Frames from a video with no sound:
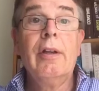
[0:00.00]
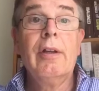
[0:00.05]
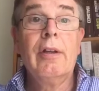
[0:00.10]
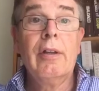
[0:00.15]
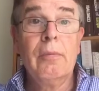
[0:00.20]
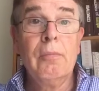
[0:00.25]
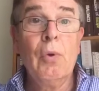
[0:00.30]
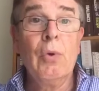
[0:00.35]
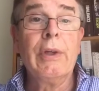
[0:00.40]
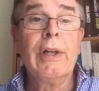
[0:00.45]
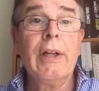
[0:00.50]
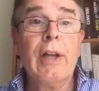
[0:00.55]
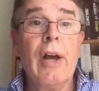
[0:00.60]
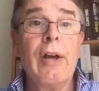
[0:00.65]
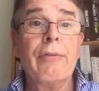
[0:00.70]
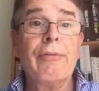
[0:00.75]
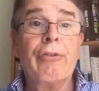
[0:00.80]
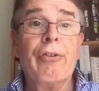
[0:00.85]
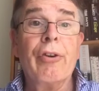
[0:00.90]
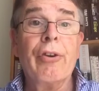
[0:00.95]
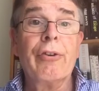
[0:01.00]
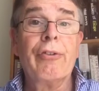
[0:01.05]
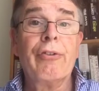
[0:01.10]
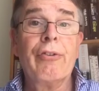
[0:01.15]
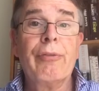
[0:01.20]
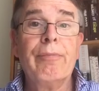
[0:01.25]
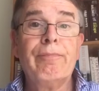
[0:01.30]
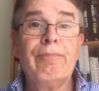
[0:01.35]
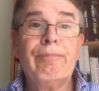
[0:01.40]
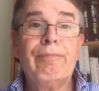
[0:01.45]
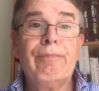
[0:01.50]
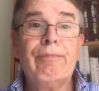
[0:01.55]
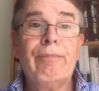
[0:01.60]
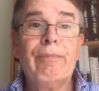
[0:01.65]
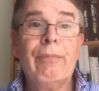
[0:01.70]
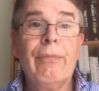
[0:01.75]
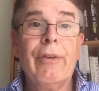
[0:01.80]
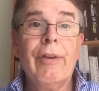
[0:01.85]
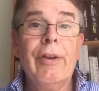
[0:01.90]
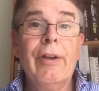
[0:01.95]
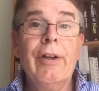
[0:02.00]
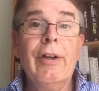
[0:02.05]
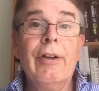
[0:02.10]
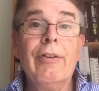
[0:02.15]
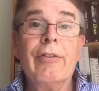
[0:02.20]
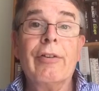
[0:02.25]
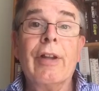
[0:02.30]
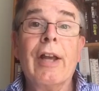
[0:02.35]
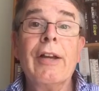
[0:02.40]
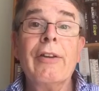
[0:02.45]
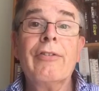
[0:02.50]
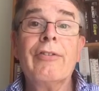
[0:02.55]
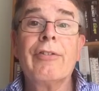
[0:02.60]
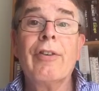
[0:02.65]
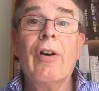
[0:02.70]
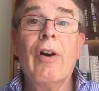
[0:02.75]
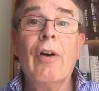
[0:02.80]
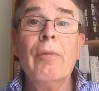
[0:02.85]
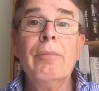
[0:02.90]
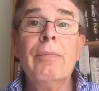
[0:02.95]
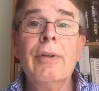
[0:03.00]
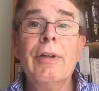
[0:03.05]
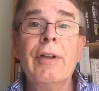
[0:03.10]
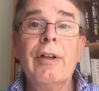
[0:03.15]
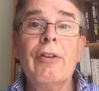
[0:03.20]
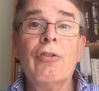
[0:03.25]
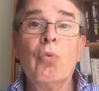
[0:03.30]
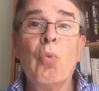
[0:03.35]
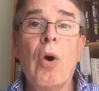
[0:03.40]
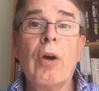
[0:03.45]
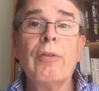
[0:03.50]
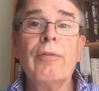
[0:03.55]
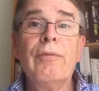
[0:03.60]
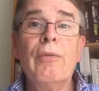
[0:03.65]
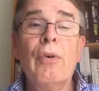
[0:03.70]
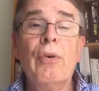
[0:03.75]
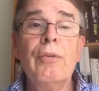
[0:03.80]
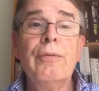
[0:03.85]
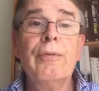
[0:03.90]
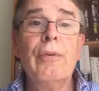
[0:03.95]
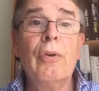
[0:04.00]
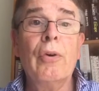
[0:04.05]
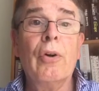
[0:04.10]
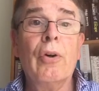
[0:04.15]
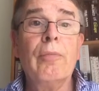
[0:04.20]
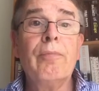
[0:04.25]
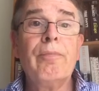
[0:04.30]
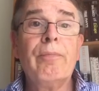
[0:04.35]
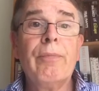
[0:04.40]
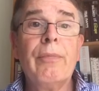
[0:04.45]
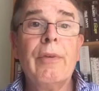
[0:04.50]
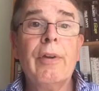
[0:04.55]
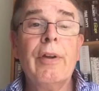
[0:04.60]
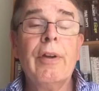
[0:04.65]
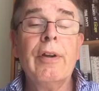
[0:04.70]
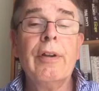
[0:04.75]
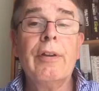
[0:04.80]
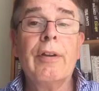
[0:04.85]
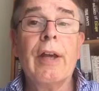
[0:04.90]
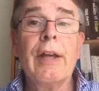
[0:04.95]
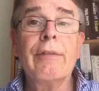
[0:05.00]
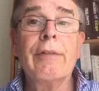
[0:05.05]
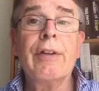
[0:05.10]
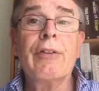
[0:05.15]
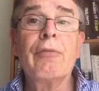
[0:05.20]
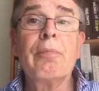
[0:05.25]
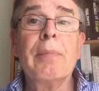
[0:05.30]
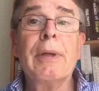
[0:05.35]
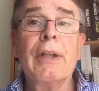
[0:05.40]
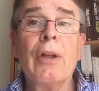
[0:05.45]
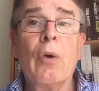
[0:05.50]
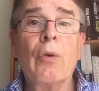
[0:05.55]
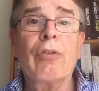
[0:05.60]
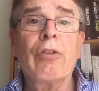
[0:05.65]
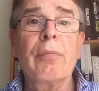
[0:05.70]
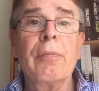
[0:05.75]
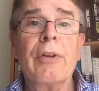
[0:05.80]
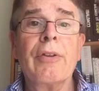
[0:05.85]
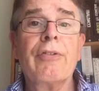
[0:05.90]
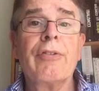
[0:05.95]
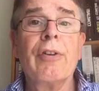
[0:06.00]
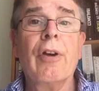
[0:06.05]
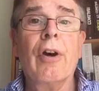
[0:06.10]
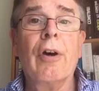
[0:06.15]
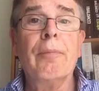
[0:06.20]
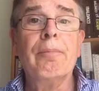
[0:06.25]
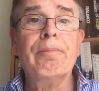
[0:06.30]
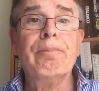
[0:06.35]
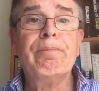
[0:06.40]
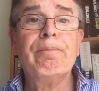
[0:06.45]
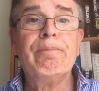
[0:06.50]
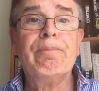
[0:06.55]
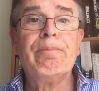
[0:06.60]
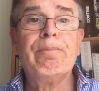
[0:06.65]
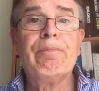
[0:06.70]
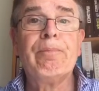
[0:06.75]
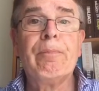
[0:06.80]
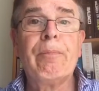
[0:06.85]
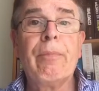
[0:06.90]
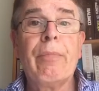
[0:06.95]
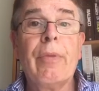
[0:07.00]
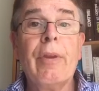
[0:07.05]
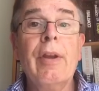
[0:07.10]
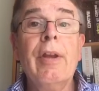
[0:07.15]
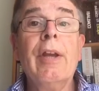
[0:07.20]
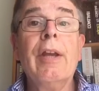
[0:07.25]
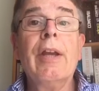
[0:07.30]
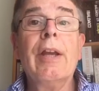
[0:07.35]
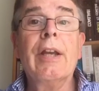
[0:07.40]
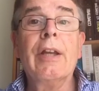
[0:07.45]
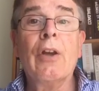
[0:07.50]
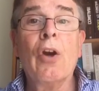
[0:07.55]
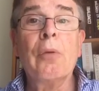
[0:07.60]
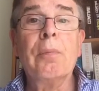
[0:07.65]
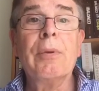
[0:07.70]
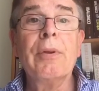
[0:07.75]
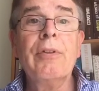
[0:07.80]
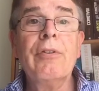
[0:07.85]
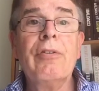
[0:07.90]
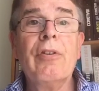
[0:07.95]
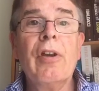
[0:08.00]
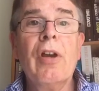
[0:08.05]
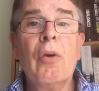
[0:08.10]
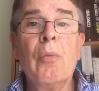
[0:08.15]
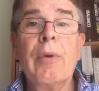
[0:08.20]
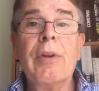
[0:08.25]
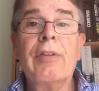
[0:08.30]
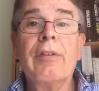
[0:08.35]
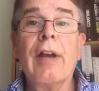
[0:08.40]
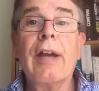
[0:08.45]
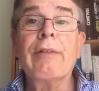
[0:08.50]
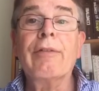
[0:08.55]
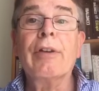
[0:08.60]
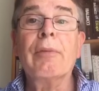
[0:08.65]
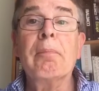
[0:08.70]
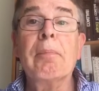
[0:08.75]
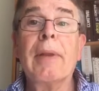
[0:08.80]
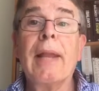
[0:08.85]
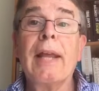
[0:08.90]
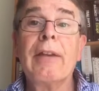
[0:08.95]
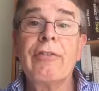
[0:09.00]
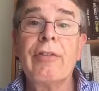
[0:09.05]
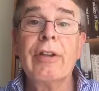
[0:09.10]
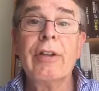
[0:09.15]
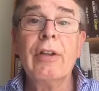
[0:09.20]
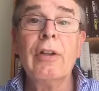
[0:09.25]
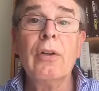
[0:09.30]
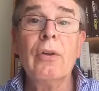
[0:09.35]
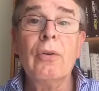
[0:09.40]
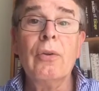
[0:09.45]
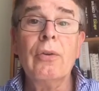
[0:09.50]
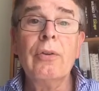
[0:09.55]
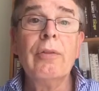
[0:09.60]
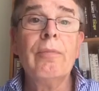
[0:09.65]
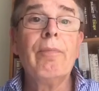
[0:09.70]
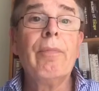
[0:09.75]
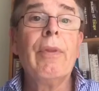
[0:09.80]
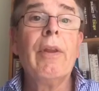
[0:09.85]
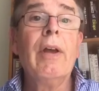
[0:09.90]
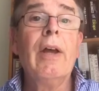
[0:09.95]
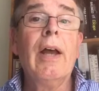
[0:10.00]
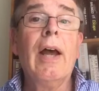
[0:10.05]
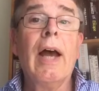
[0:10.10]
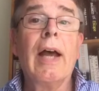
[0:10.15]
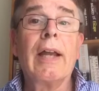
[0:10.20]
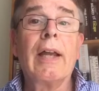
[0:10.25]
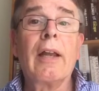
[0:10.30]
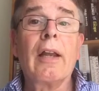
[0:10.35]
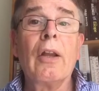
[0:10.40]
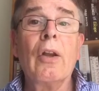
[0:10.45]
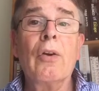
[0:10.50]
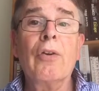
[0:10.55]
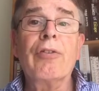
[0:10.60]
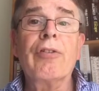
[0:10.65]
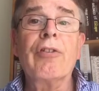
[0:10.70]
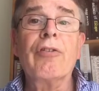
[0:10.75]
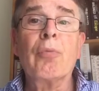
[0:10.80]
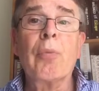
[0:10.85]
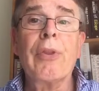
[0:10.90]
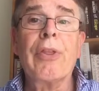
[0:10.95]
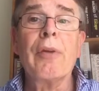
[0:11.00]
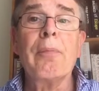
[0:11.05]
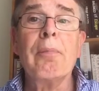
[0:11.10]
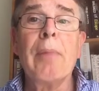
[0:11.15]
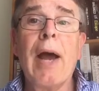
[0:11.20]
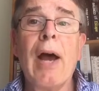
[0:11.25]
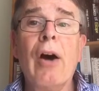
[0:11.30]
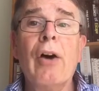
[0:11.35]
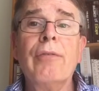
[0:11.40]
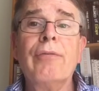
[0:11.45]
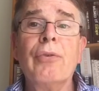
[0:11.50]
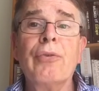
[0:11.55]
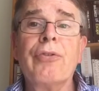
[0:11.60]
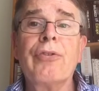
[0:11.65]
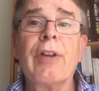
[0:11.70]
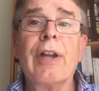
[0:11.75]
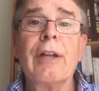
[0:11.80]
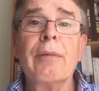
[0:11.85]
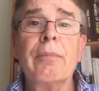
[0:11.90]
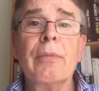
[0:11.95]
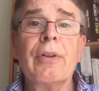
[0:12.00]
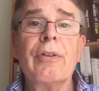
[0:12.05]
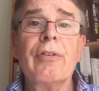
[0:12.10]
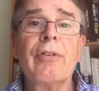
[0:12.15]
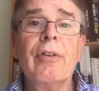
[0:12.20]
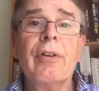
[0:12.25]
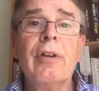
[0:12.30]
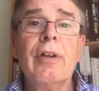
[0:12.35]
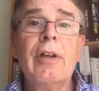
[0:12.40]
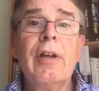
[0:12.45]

Good morning, Life Church. Today's psalm is 144, David's penultimate psalm. It opens with David blessing the Lord and closes with the powerful statement,